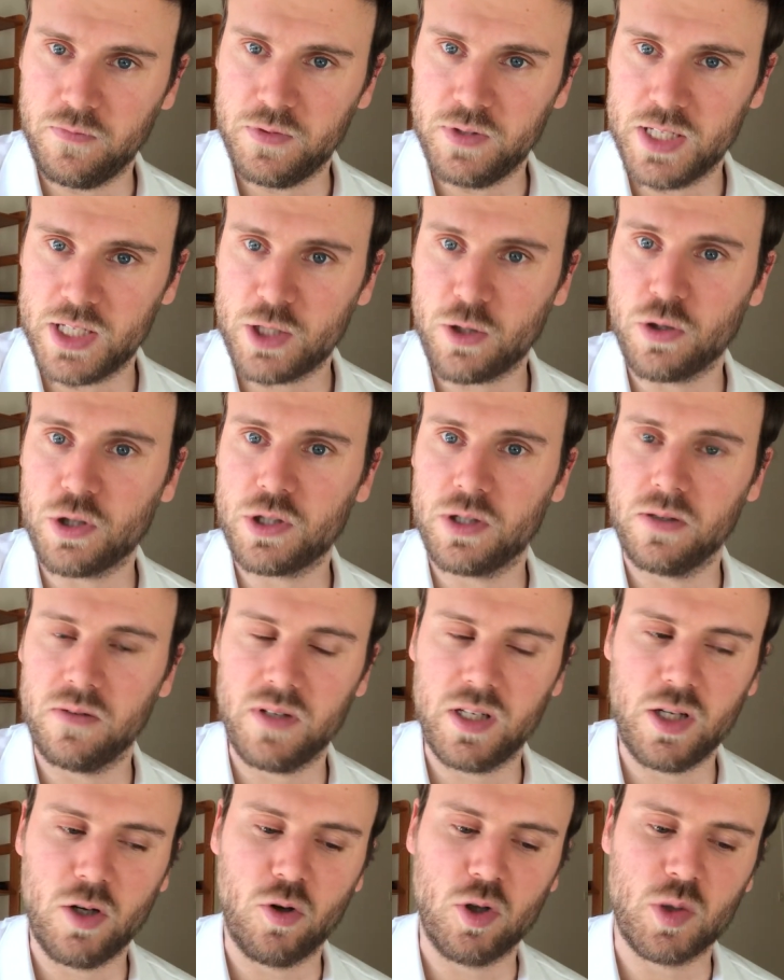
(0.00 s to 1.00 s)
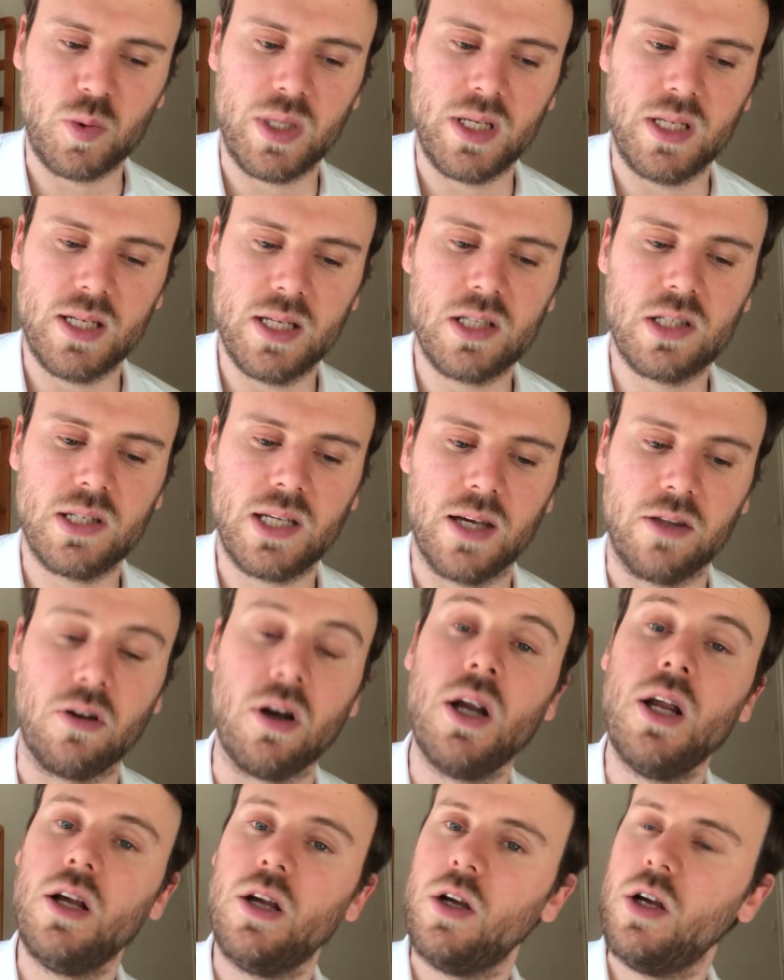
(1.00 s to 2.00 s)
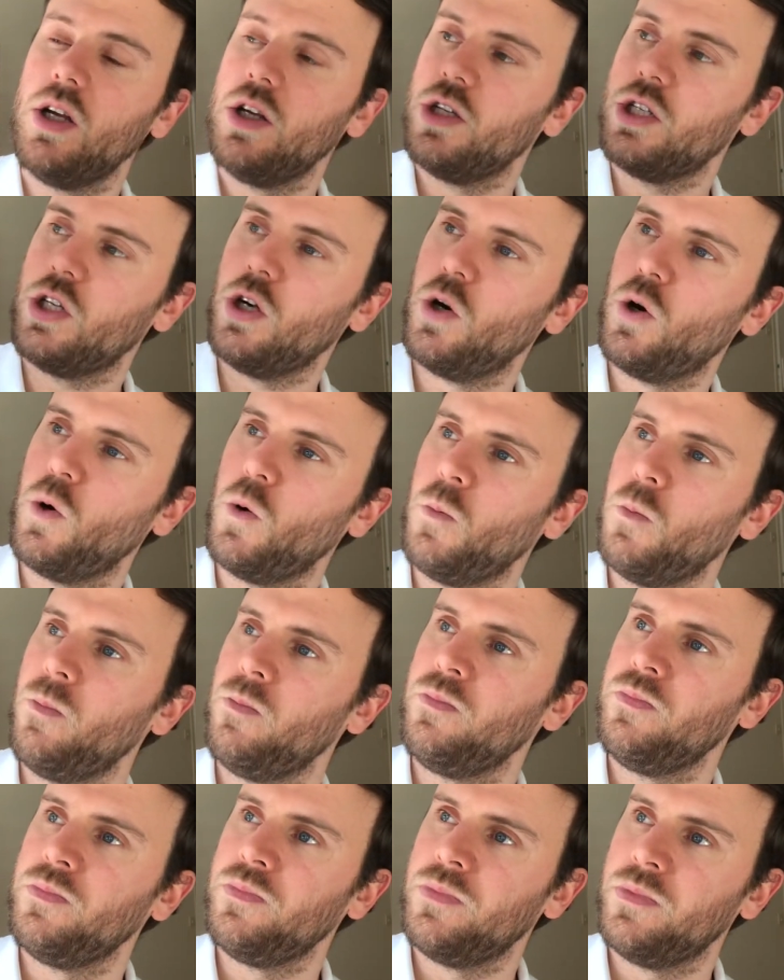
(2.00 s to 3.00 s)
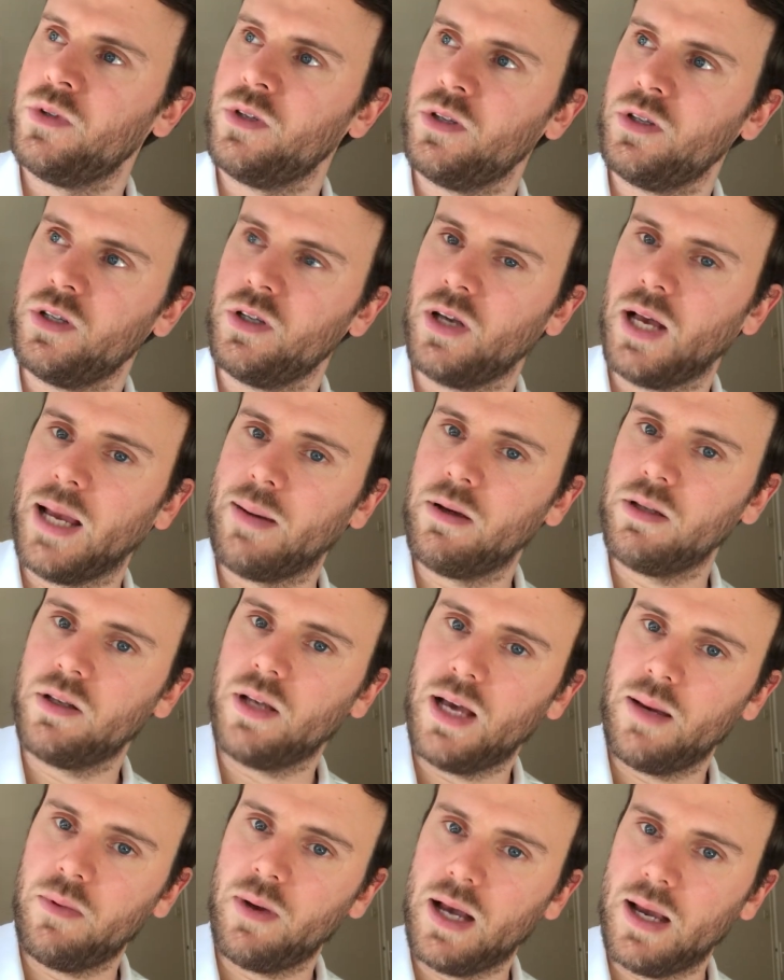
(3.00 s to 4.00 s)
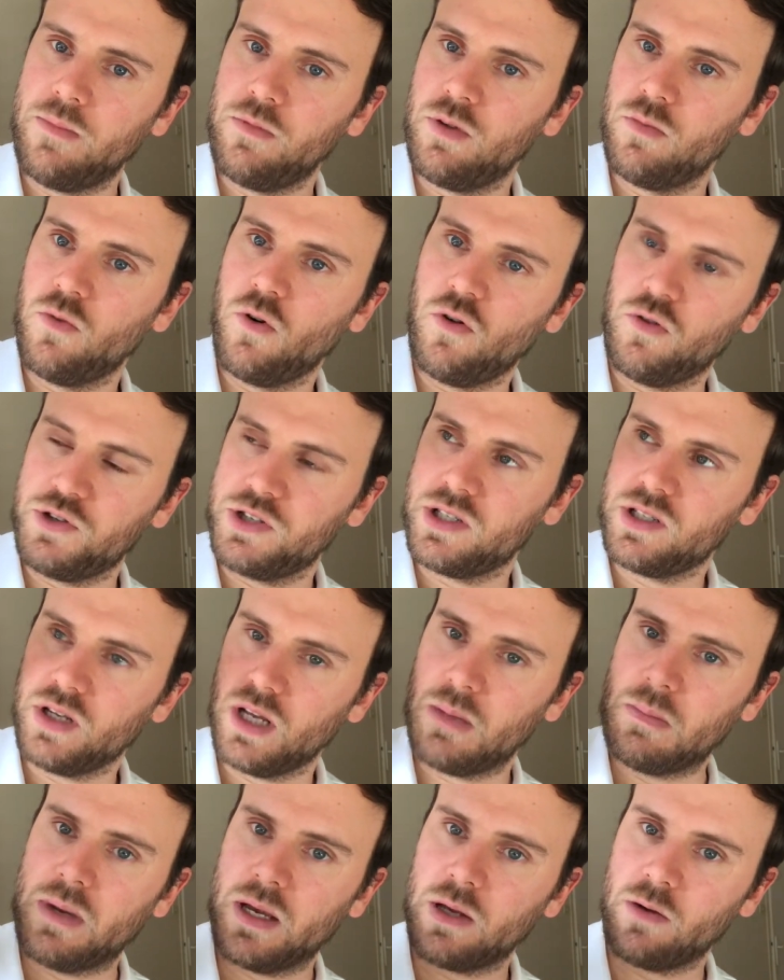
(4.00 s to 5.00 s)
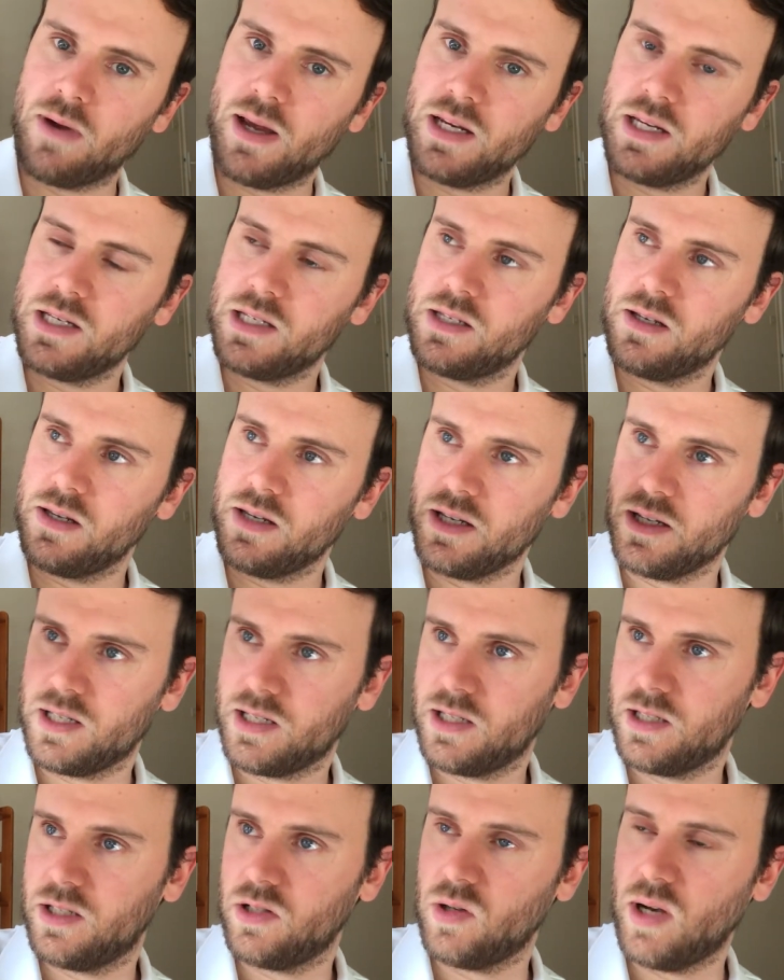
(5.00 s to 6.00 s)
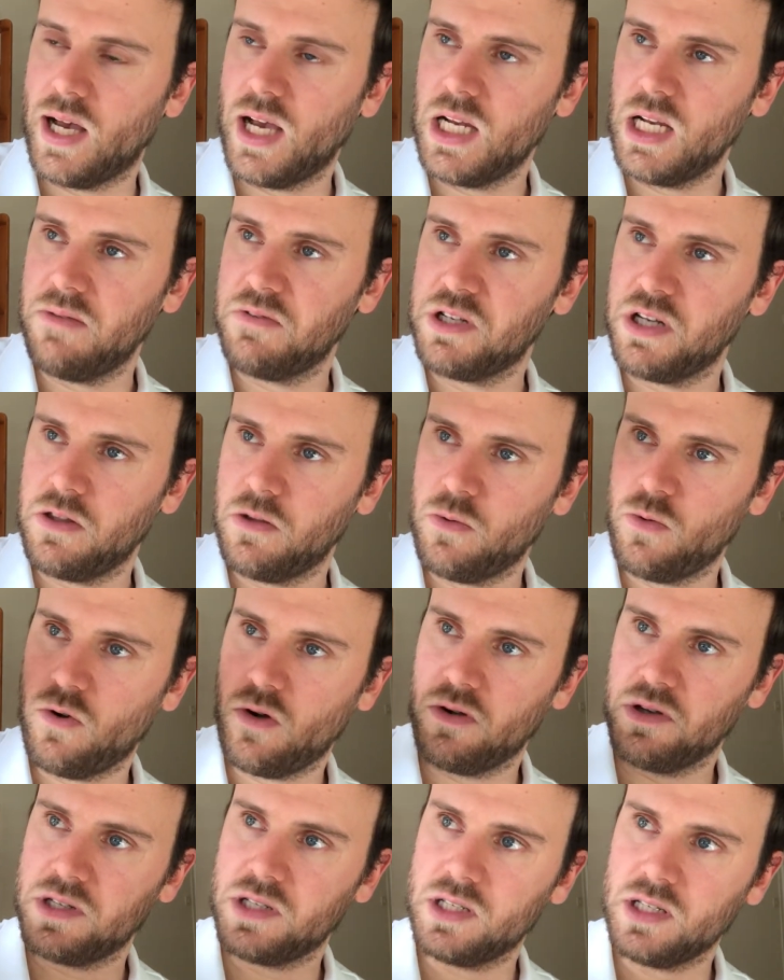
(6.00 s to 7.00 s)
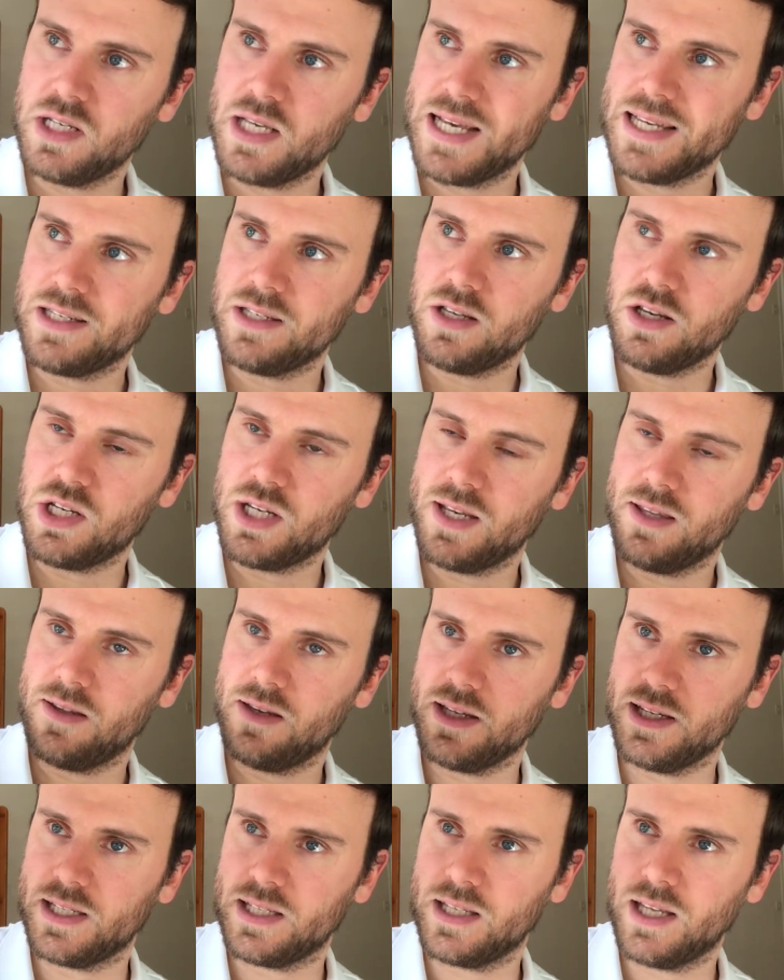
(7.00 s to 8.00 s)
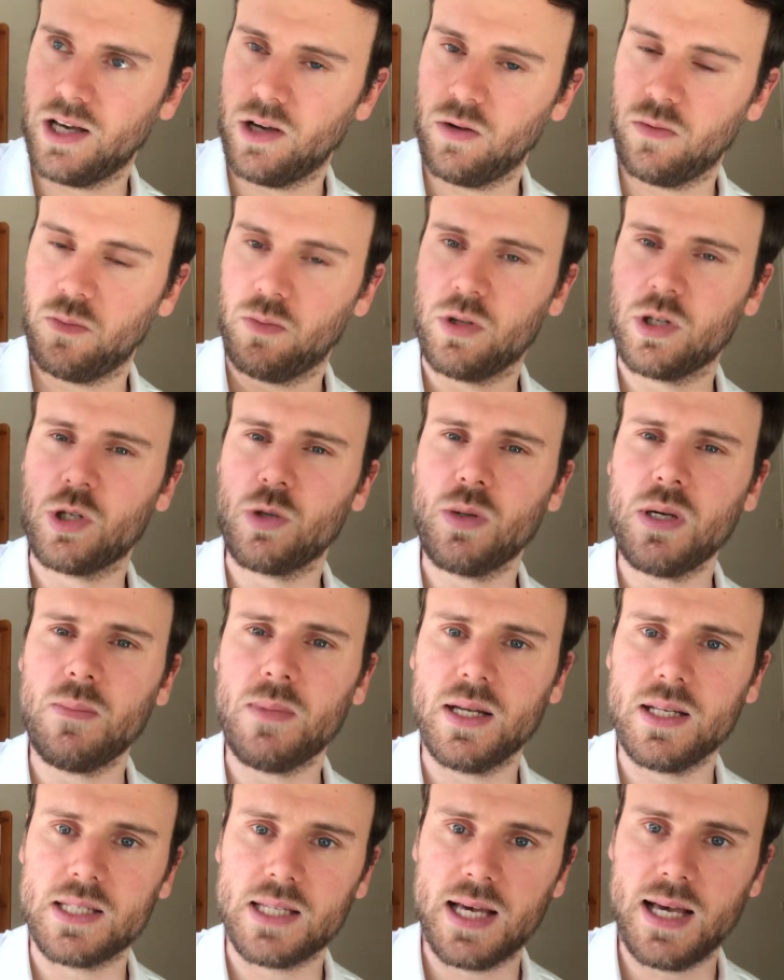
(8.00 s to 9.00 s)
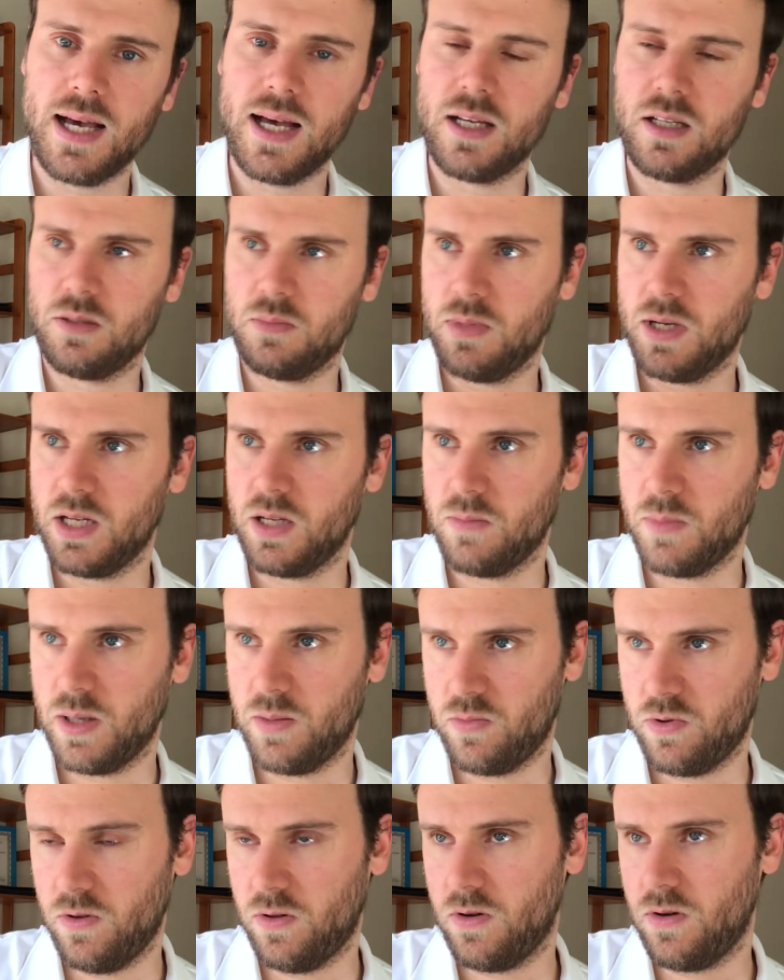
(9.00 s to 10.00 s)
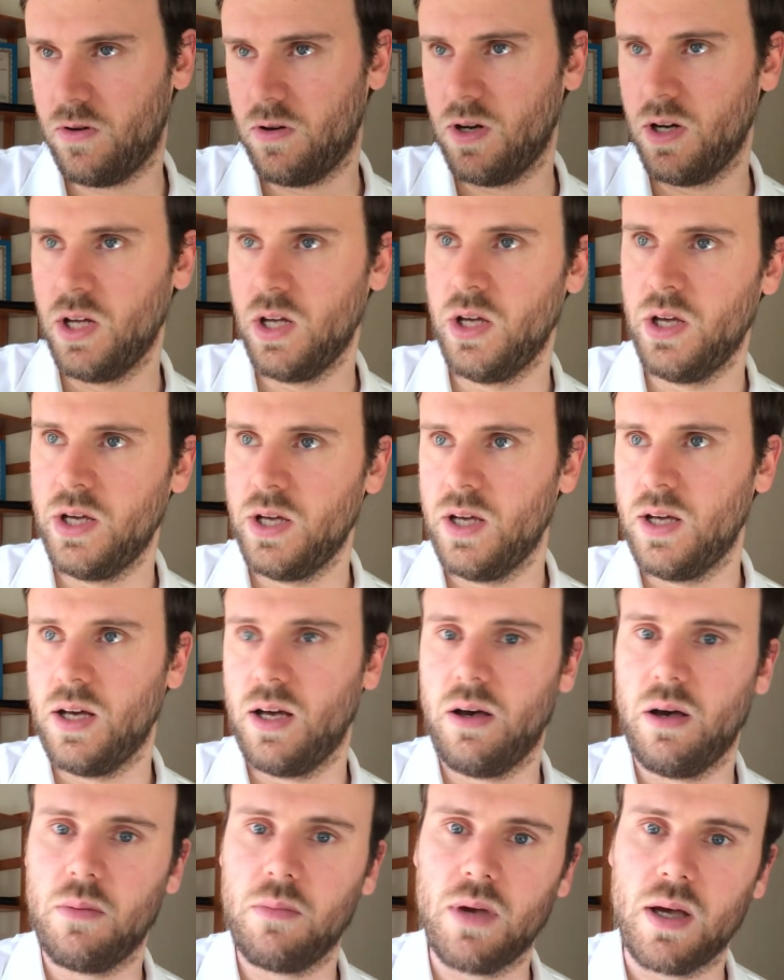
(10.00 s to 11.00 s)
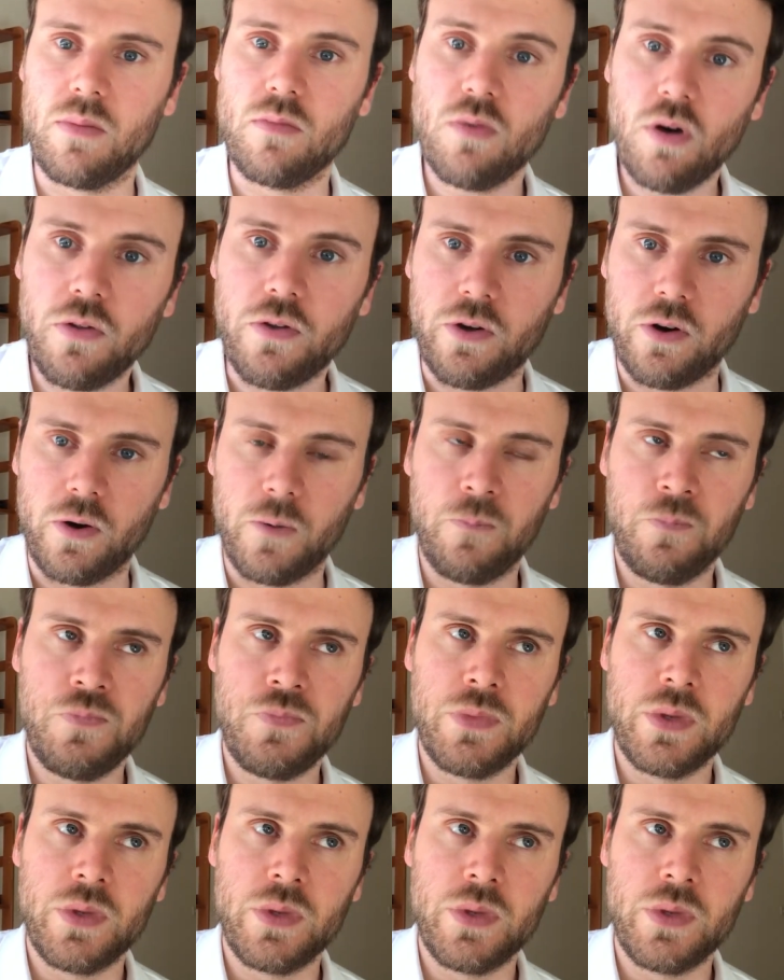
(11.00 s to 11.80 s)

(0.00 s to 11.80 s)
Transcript: discussion videos we did together. So, I'm I'm I'm the most, and my granny is the least. So INFJ the most, ESTJ the least. Now, between my dad, my my brother, and my mother,